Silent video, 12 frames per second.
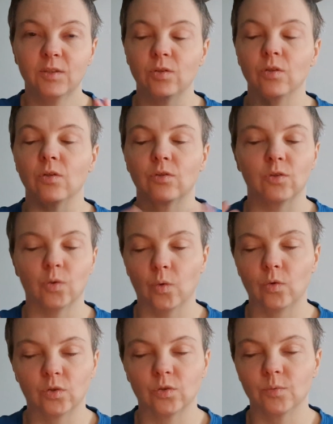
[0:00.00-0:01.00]
to not
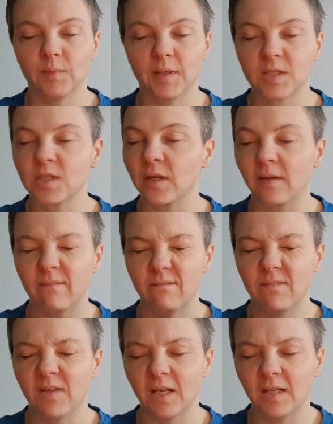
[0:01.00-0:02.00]
talk too much. I can
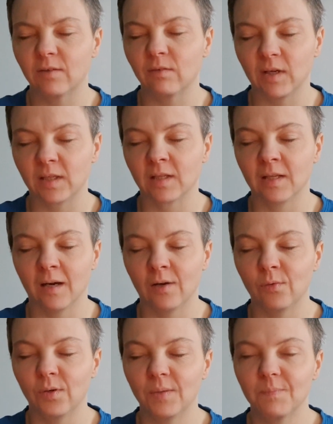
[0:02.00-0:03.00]
feel it right
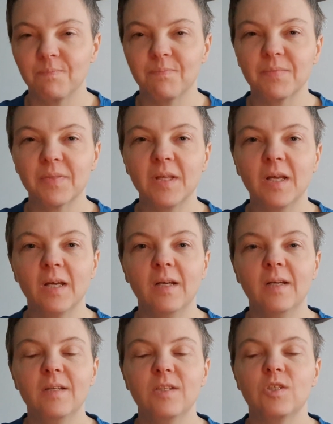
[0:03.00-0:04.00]
now.
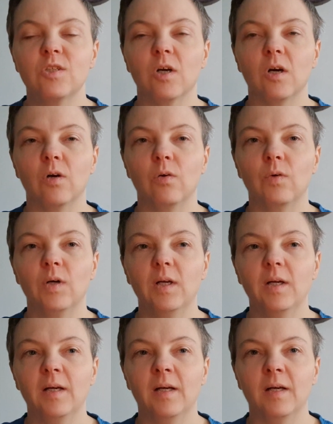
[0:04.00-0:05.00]
So
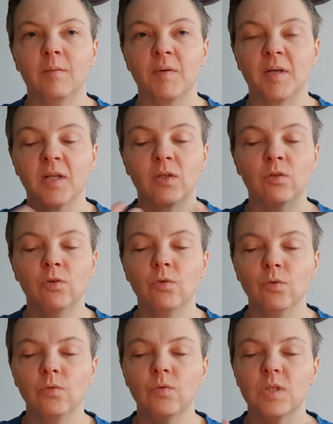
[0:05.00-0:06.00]
but I
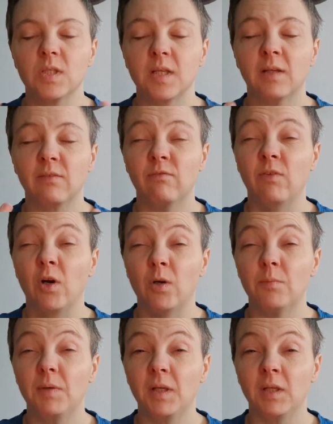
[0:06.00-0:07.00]
do stand
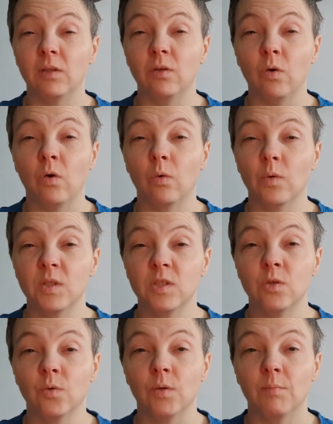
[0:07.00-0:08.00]
firm in always
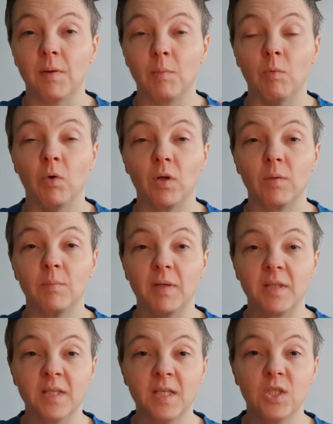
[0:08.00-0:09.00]
doing my morning
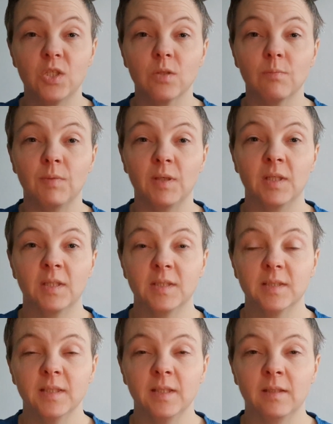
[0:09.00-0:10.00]
meditation,
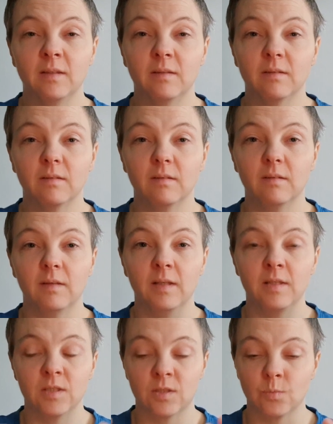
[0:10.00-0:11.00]
because it
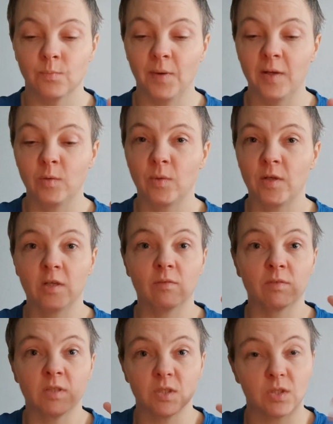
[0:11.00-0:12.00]
is my way
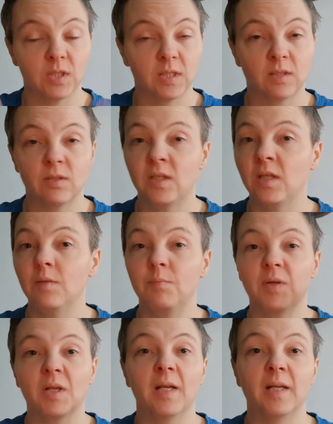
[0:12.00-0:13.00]
of just
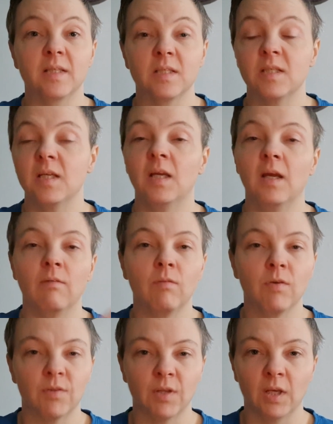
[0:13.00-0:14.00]
keep cleansing
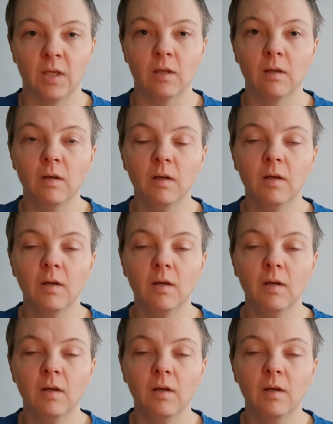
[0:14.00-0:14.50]
everything